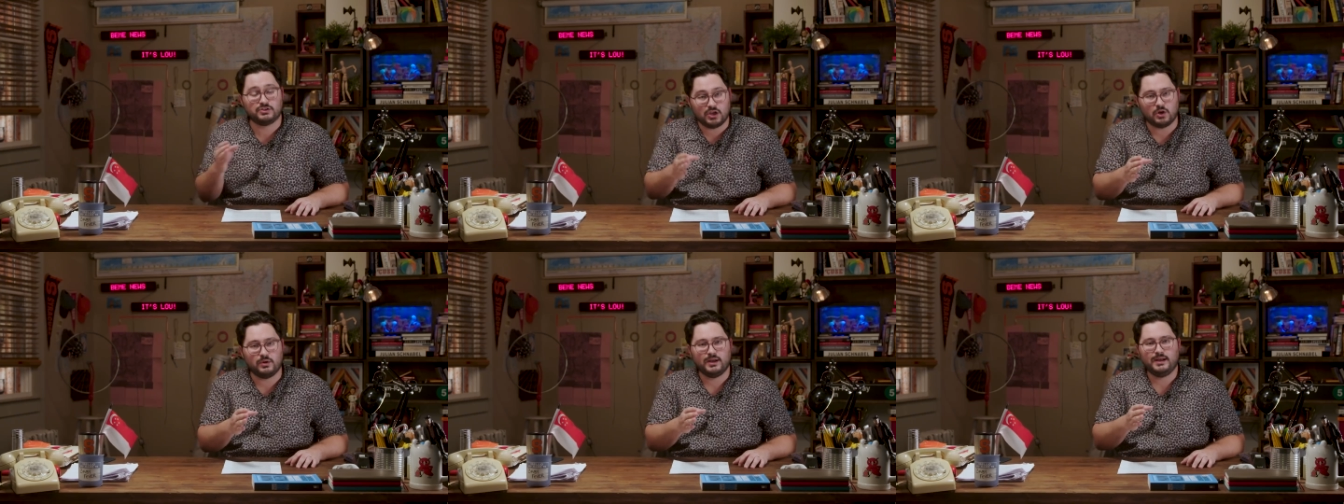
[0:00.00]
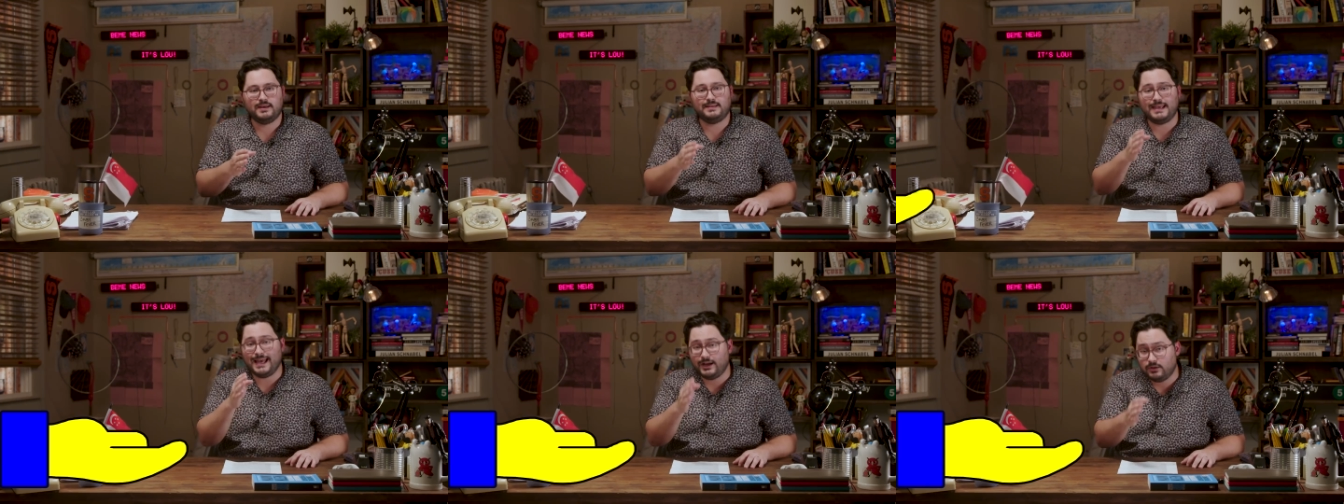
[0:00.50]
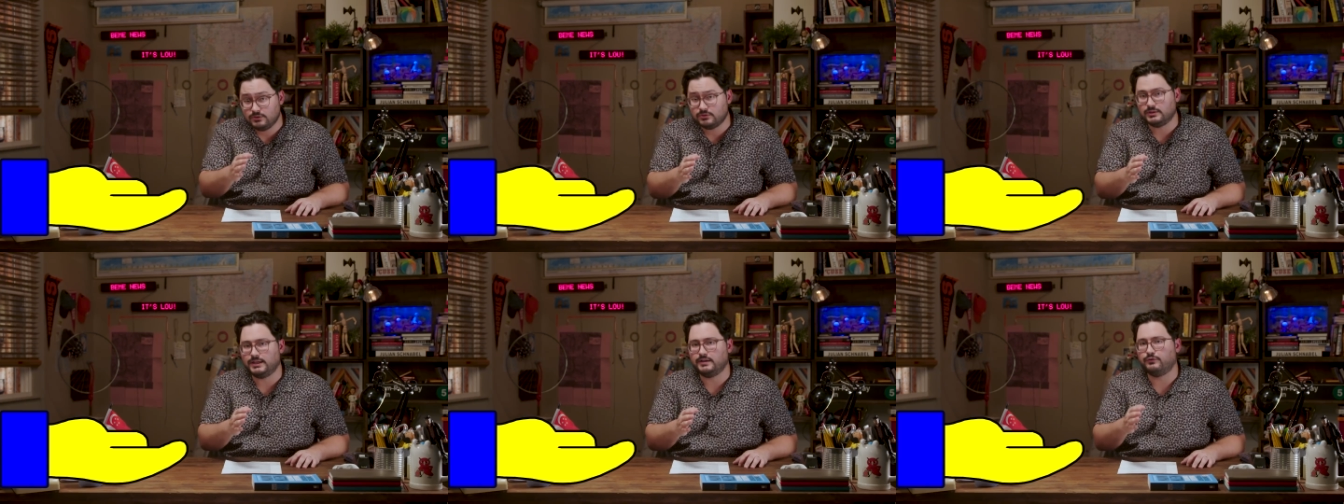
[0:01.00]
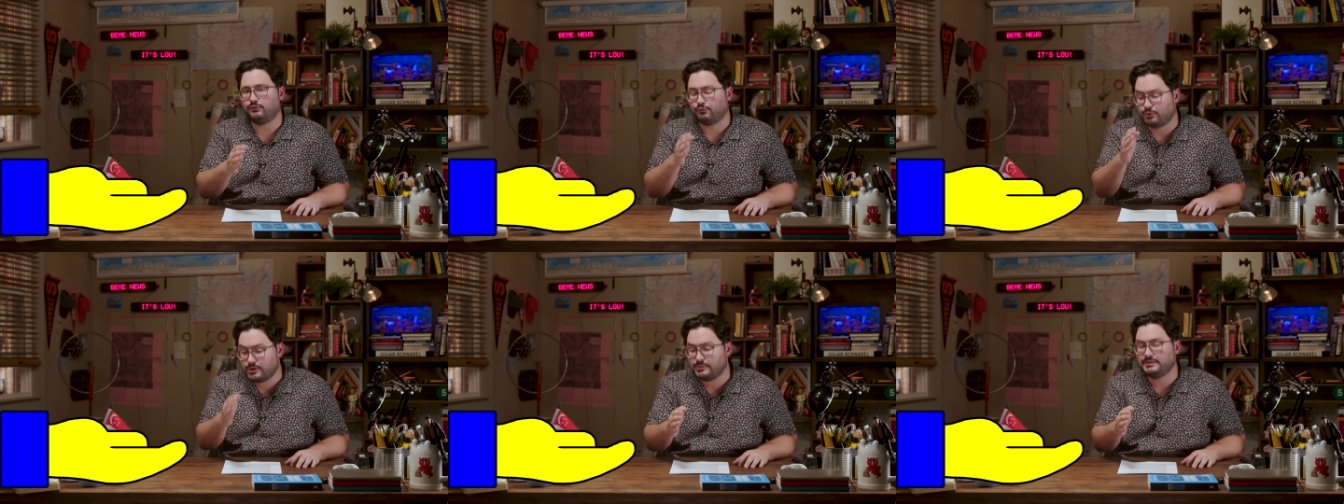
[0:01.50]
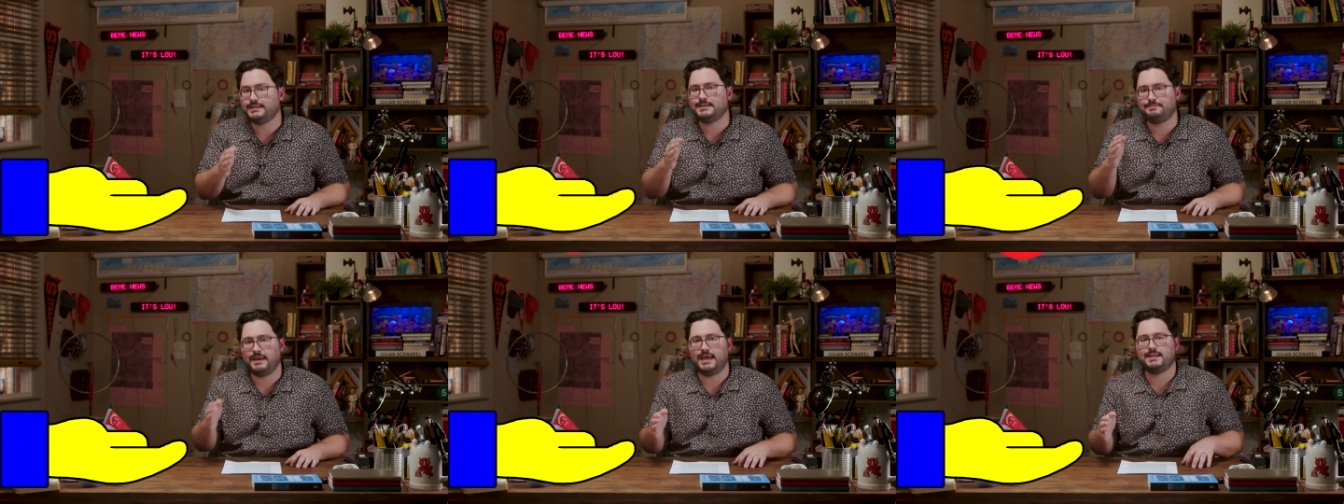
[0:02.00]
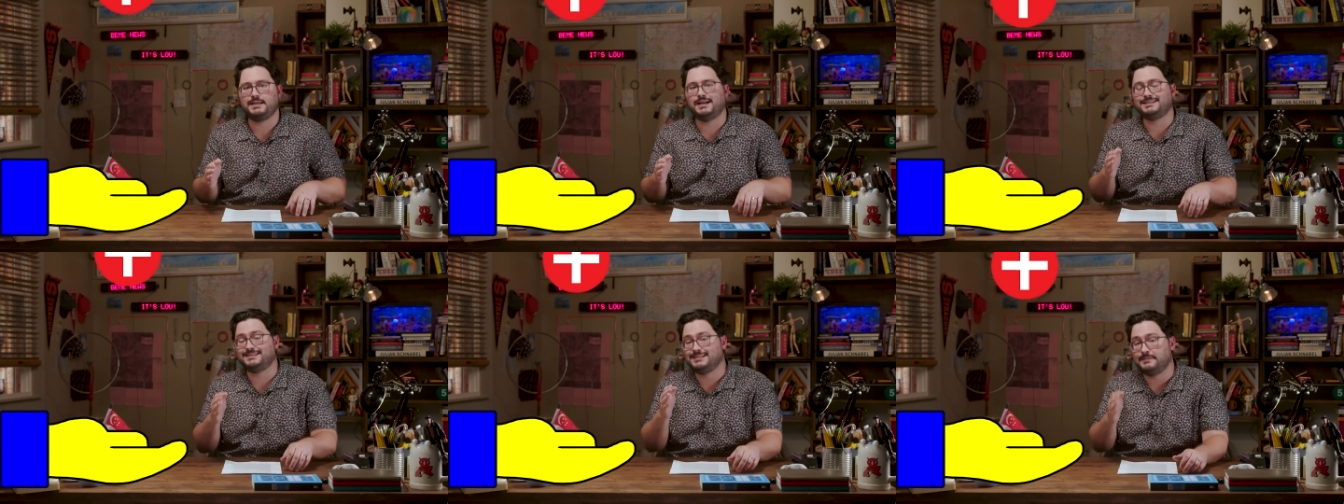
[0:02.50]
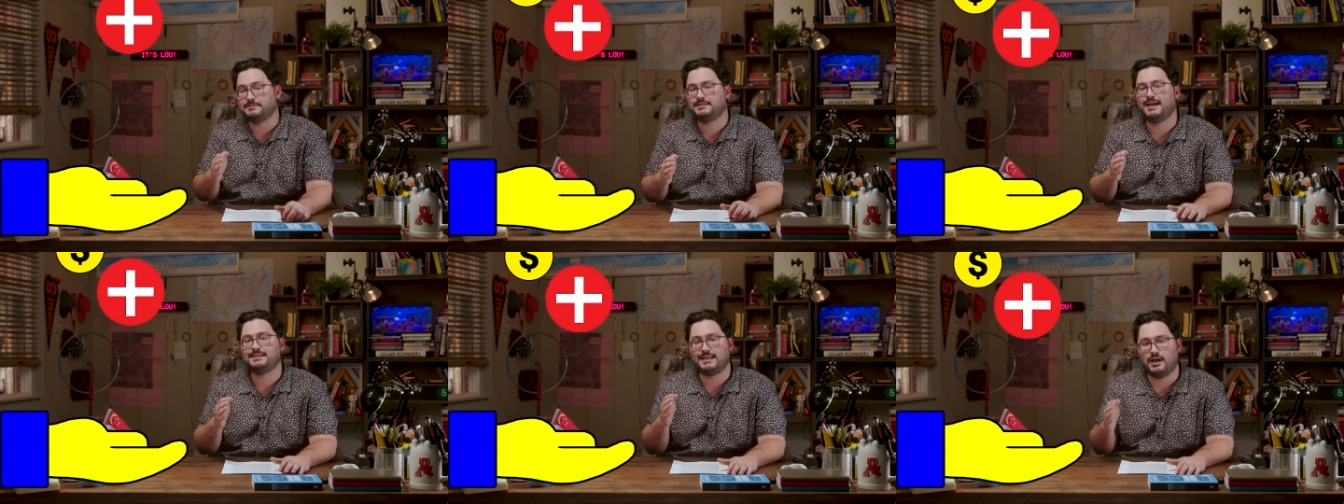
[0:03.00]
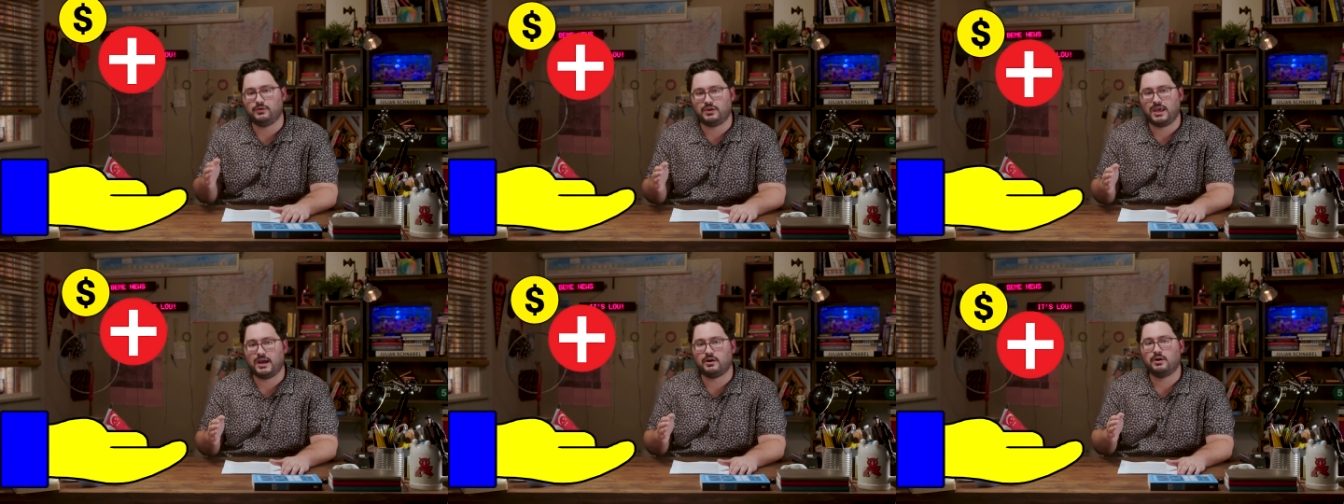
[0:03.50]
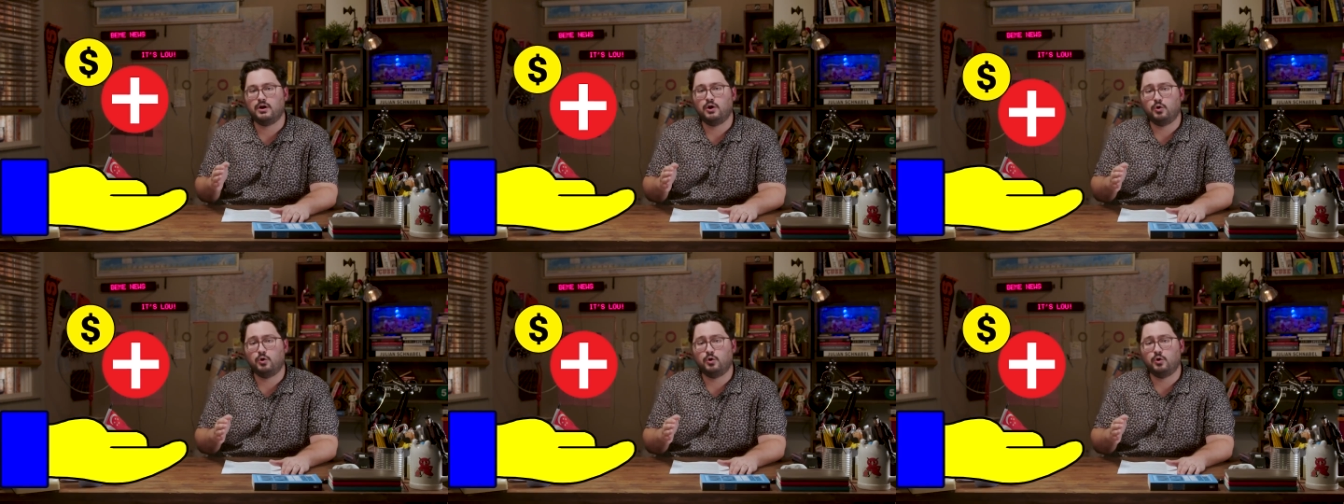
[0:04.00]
So the elderly frequently depend on subsidized healthcare